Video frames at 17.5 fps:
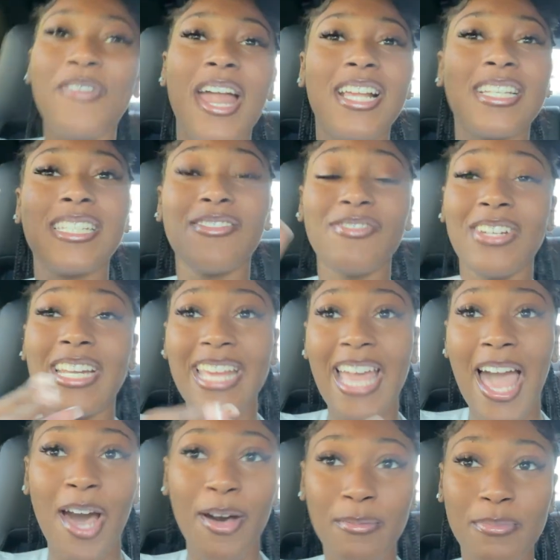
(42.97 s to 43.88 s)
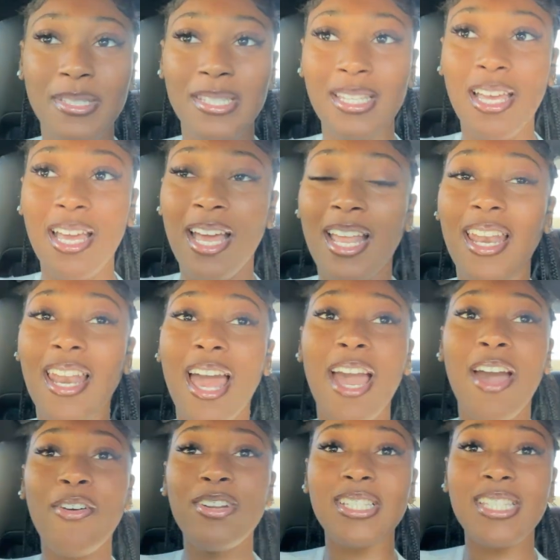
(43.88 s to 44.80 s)
actually really helps.
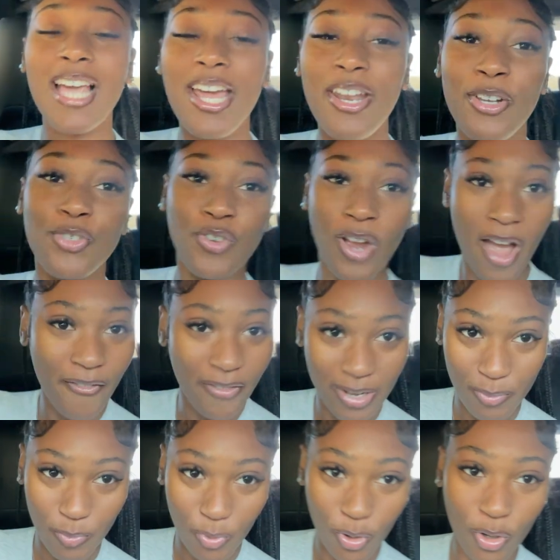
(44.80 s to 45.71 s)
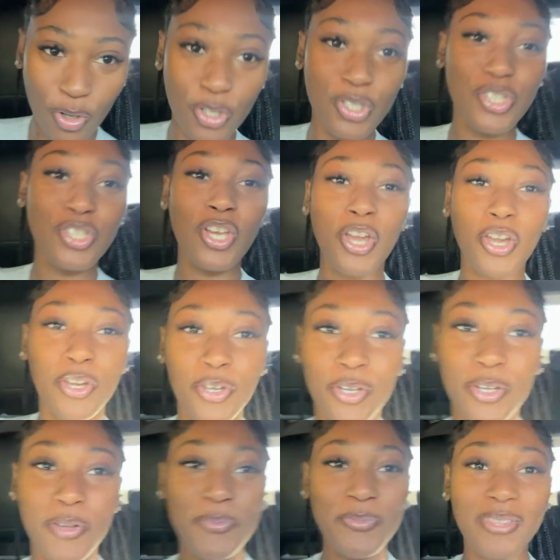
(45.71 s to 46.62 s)
Like, honestly, I don't drive anymore,
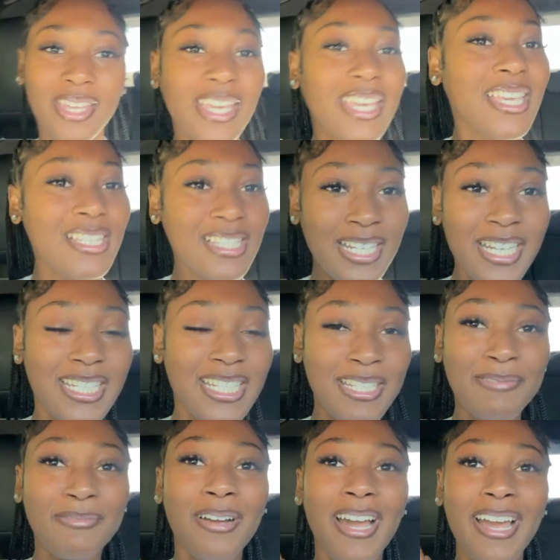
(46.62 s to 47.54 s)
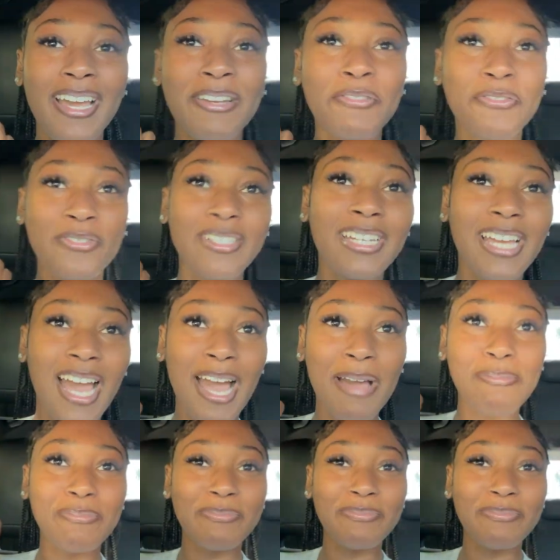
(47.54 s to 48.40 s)
so he's literally my free cab.